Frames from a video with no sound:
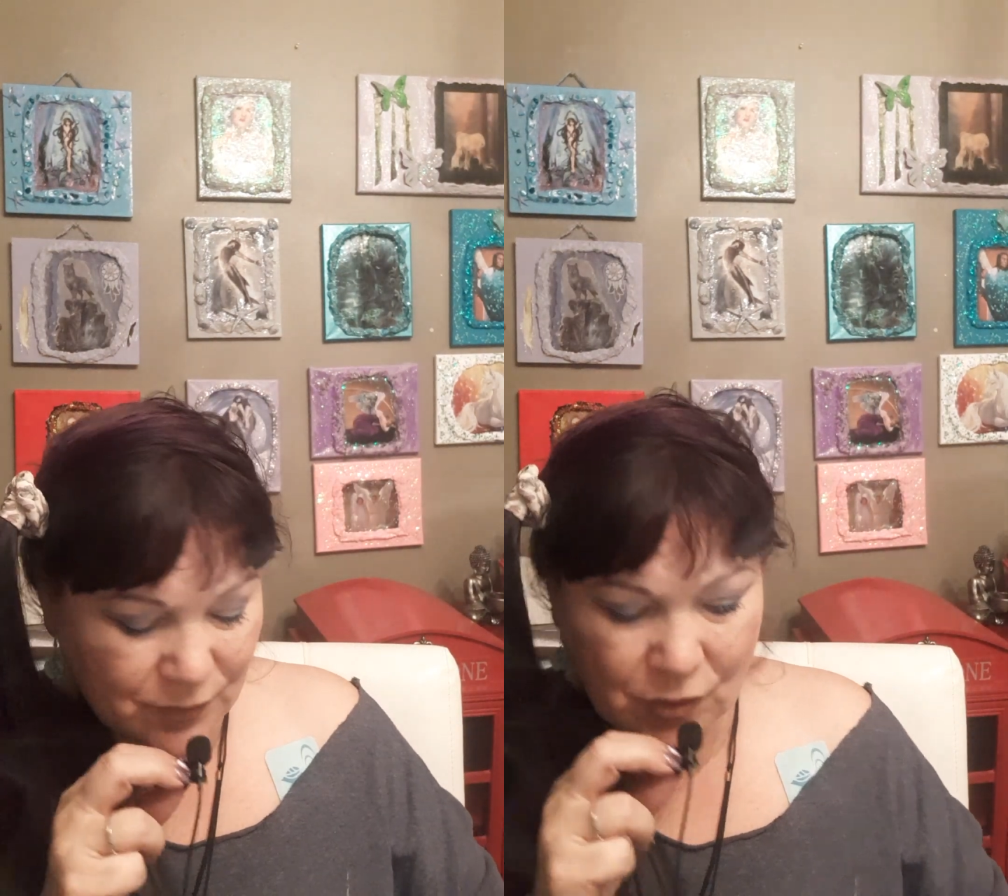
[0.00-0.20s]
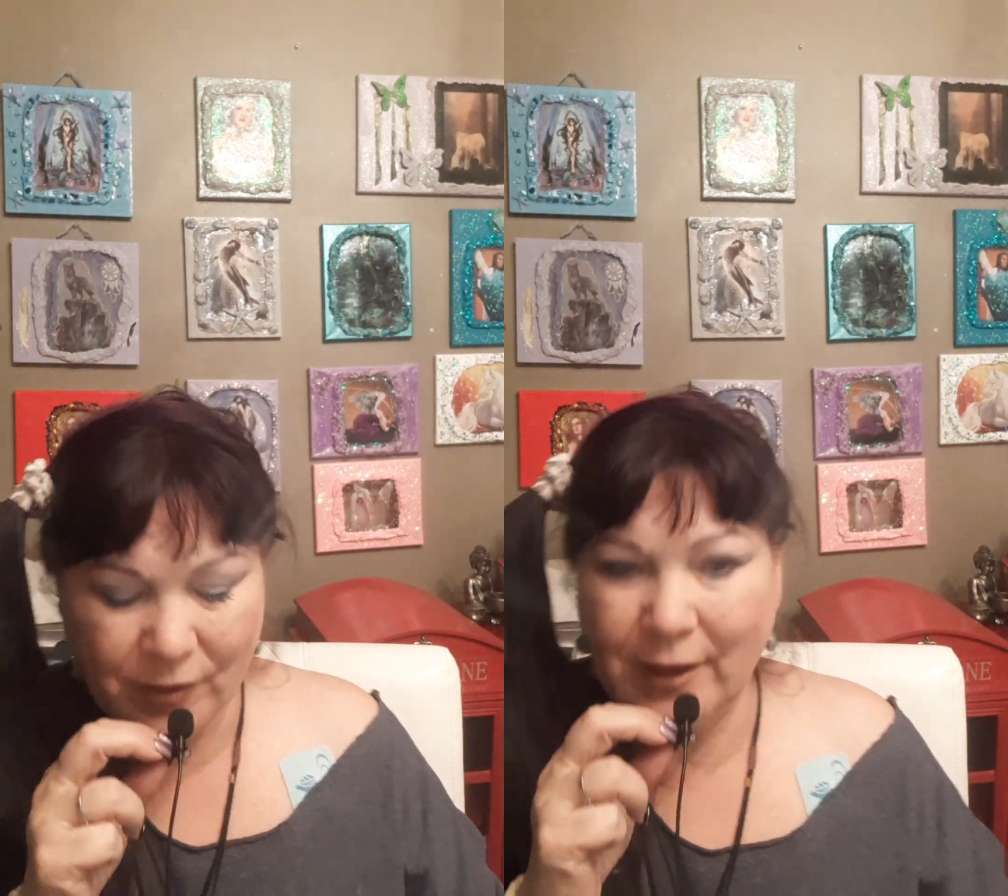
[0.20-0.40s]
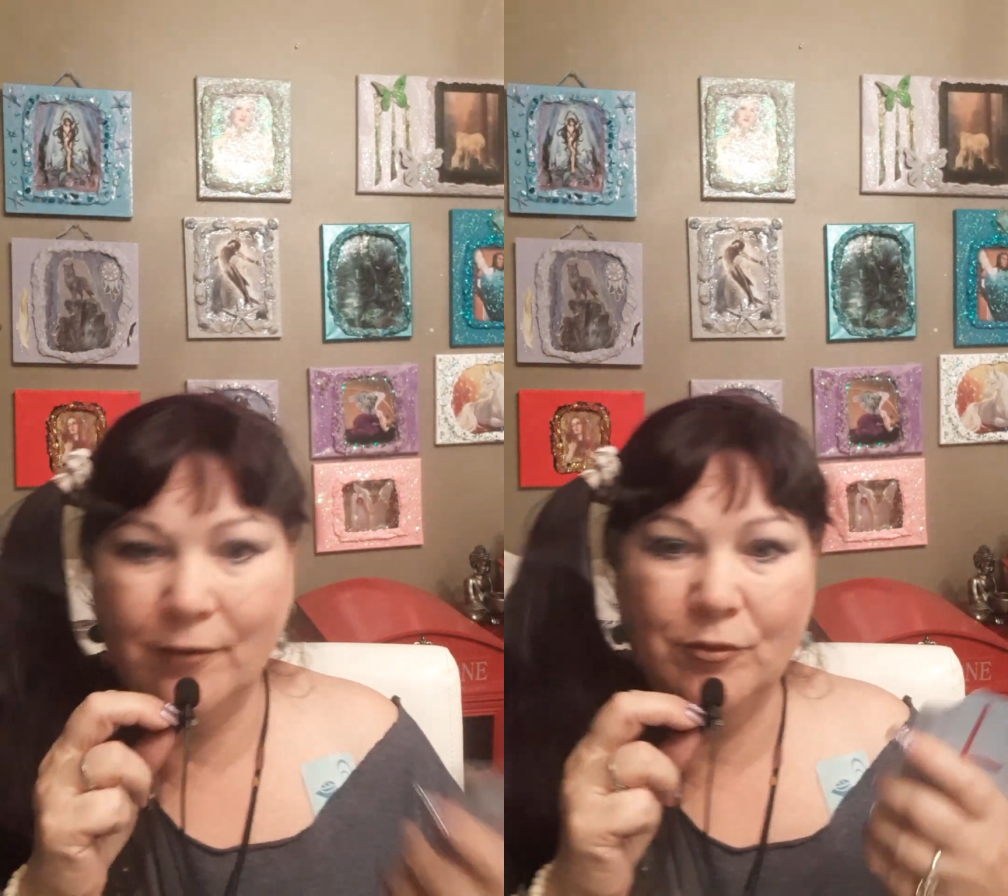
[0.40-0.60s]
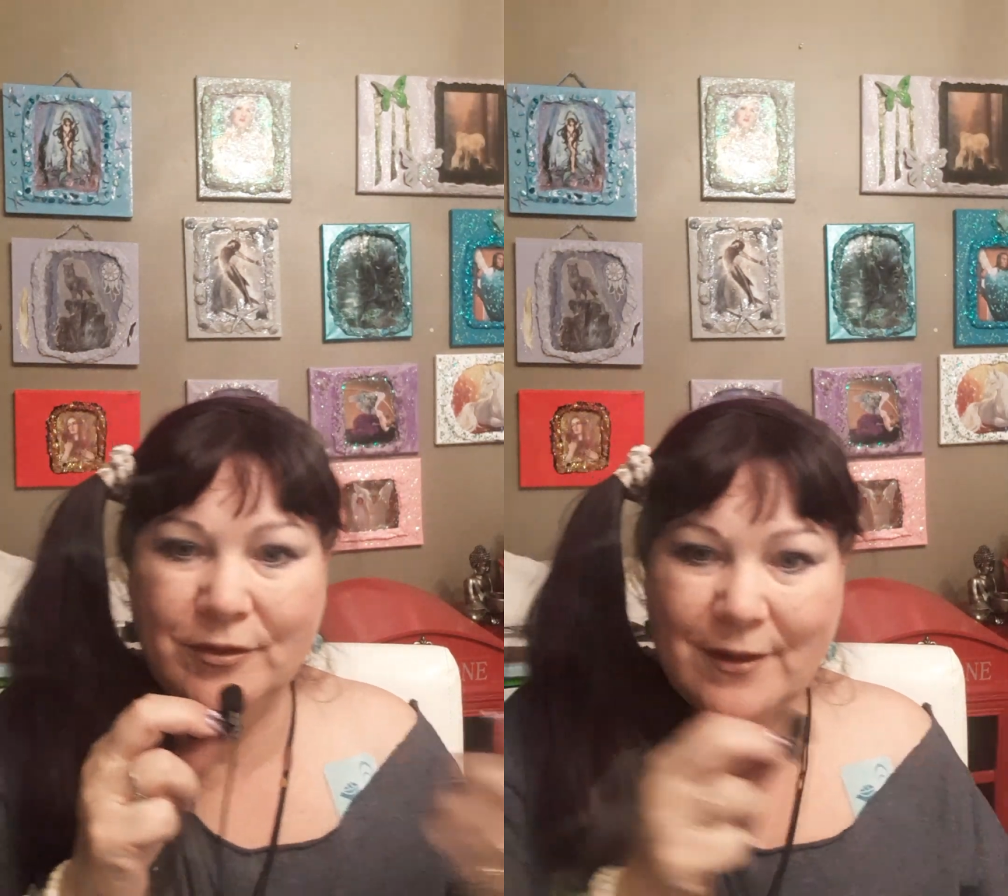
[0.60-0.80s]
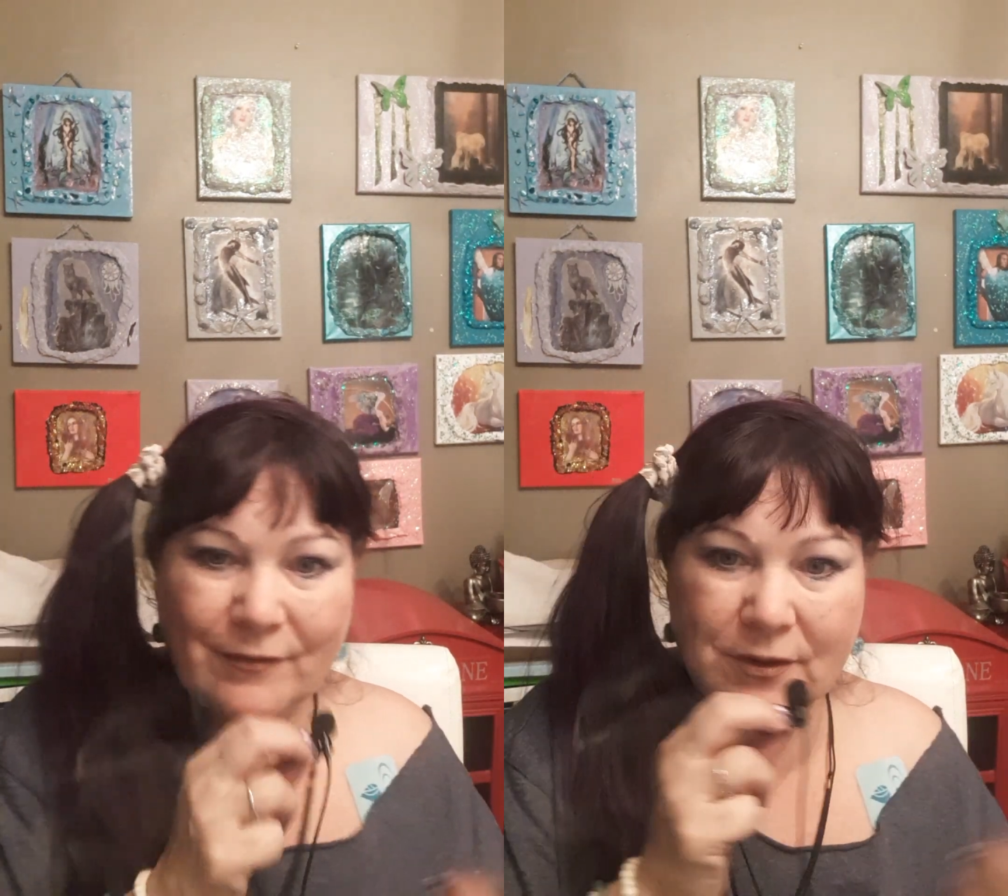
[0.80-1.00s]
sorry I
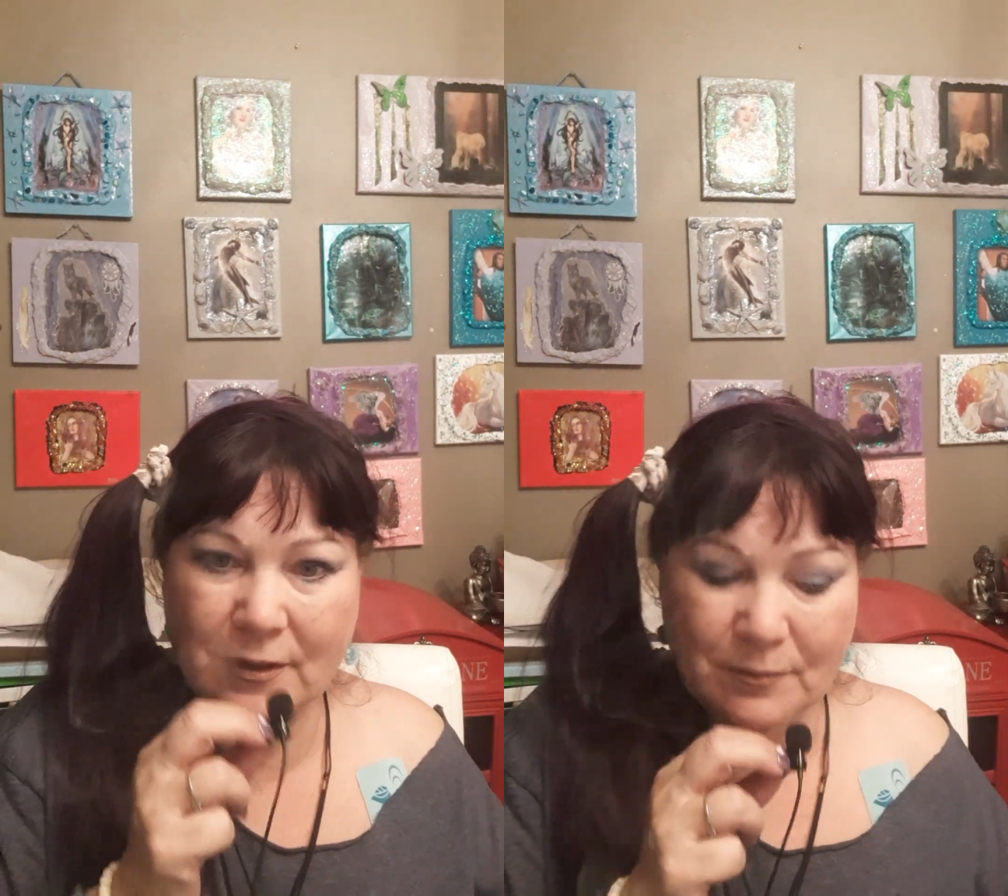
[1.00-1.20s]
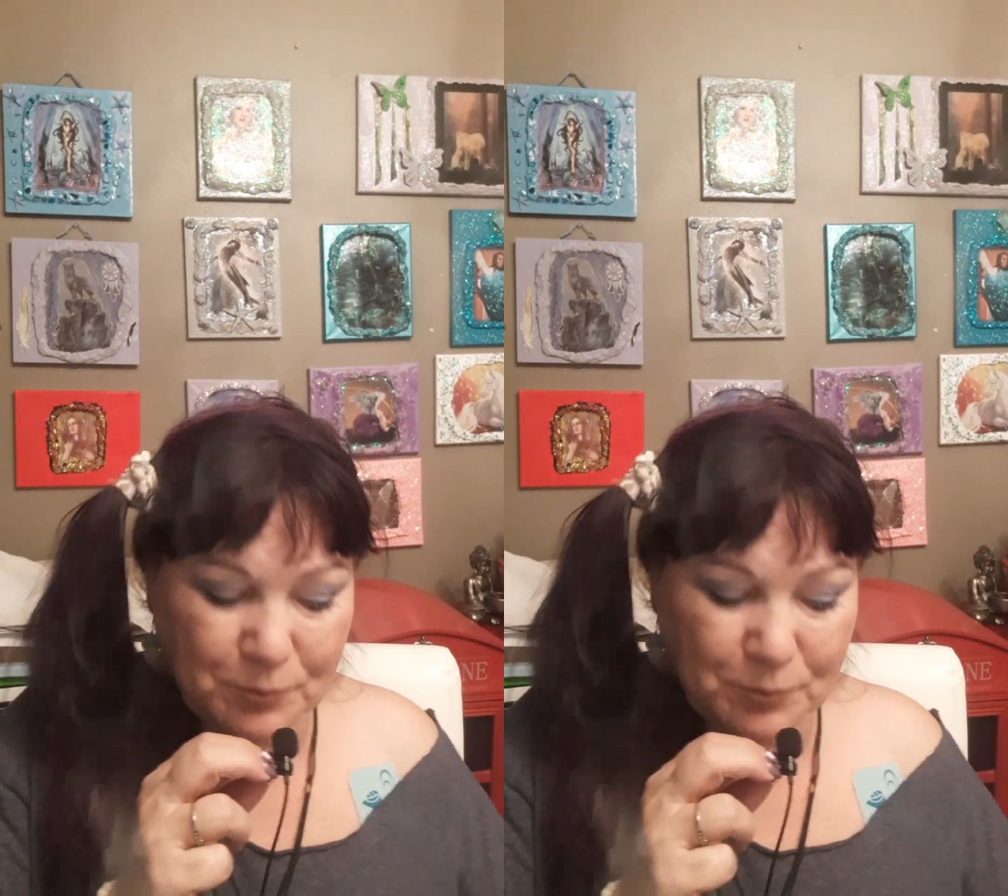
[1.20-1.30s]
always have to